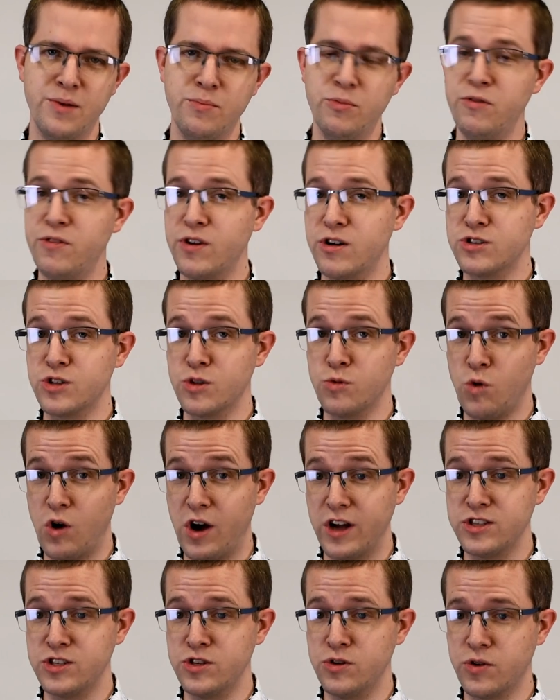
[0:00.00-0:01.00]
Moving on to the
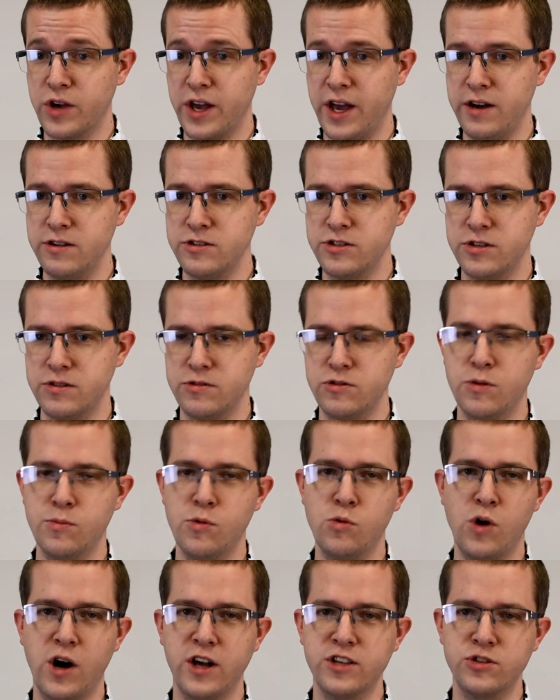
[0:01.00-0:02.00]
white cell count,
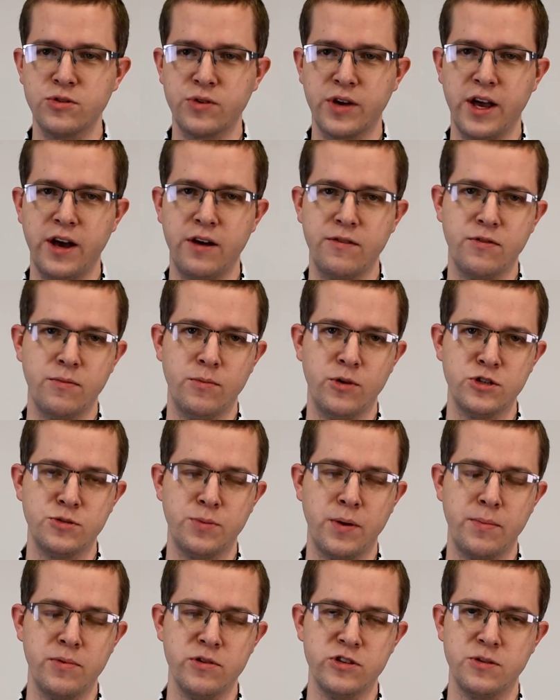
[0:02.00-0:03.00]
normal white cell count for
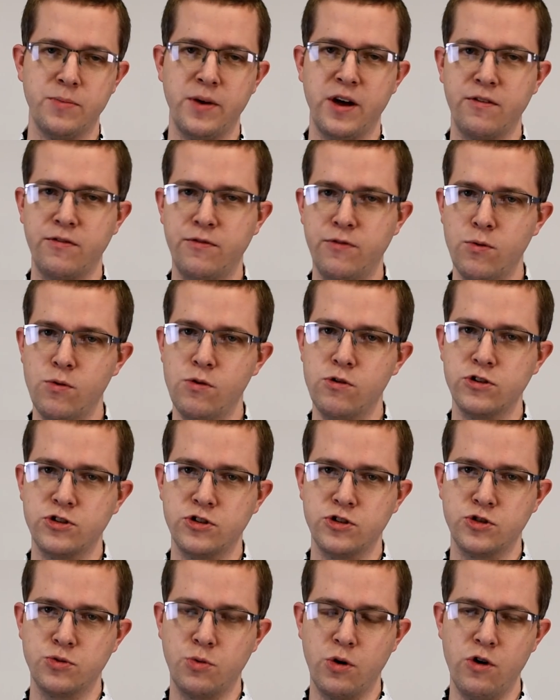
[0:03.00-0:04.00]
most people is about 4
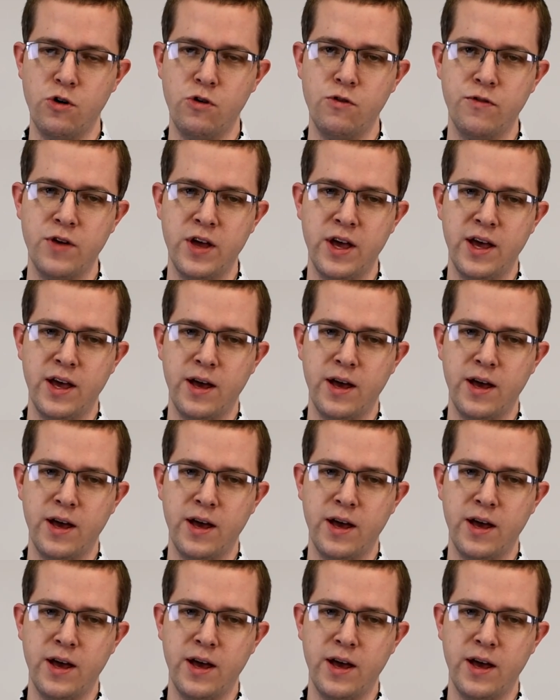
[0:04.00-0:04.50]
to 12.